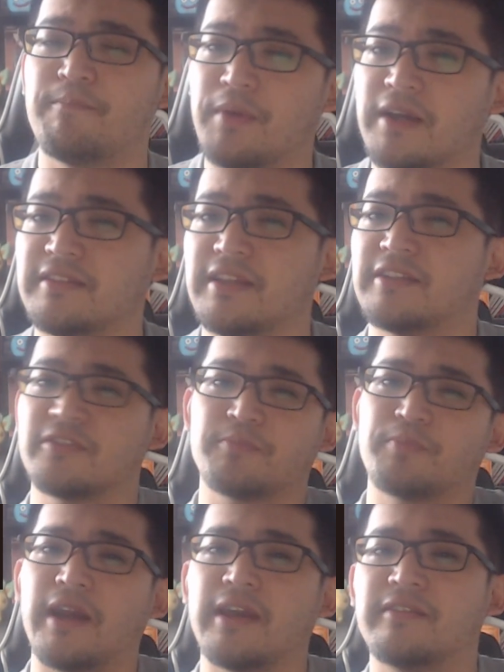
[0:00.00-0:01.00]
but it
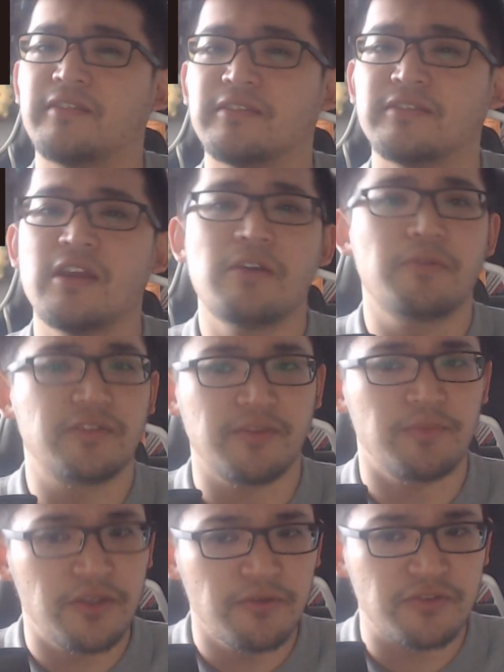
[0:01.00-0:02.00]
surprised us with
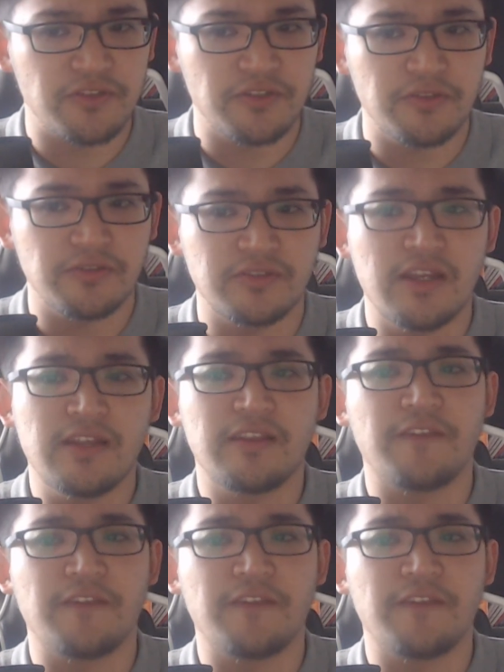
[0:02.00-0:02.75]
some huge news.